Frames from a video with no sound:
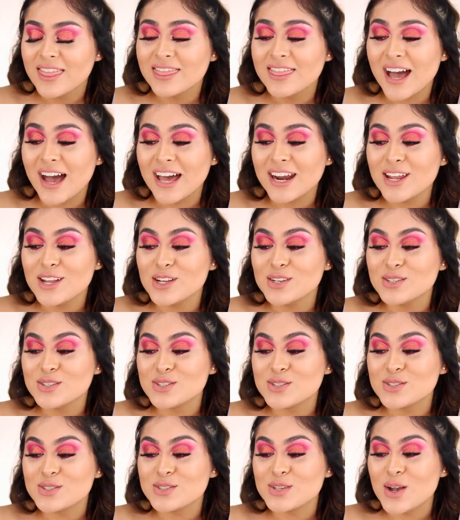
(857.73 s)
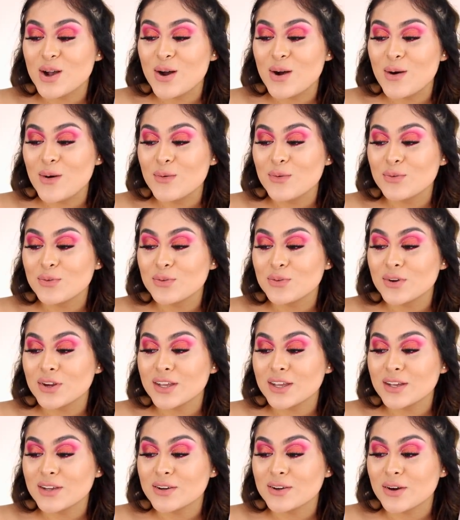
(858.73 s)
That is so
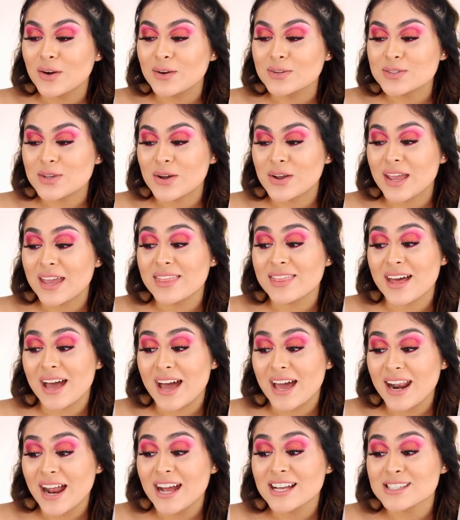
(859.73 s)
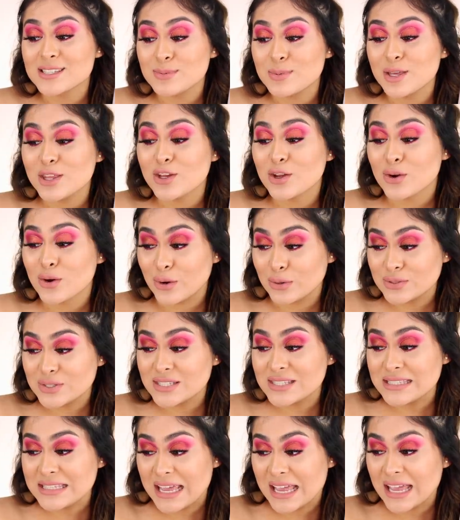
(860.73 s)
freaking gross. Okay, that has to be the
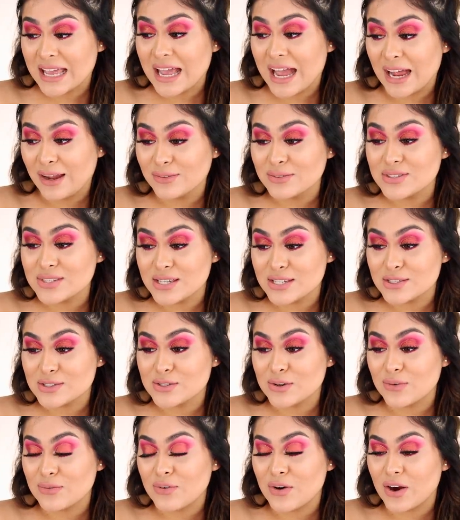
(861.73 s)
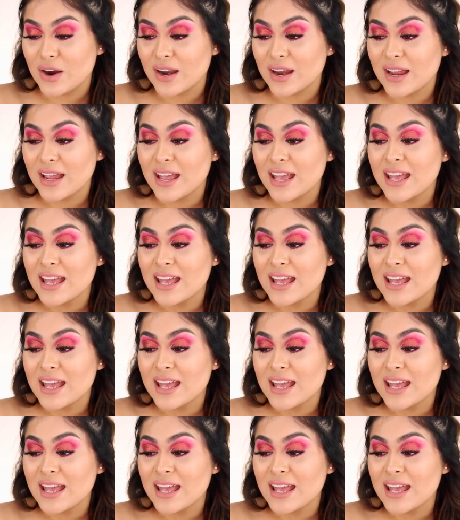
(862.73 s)
grossest thing I've seen so far.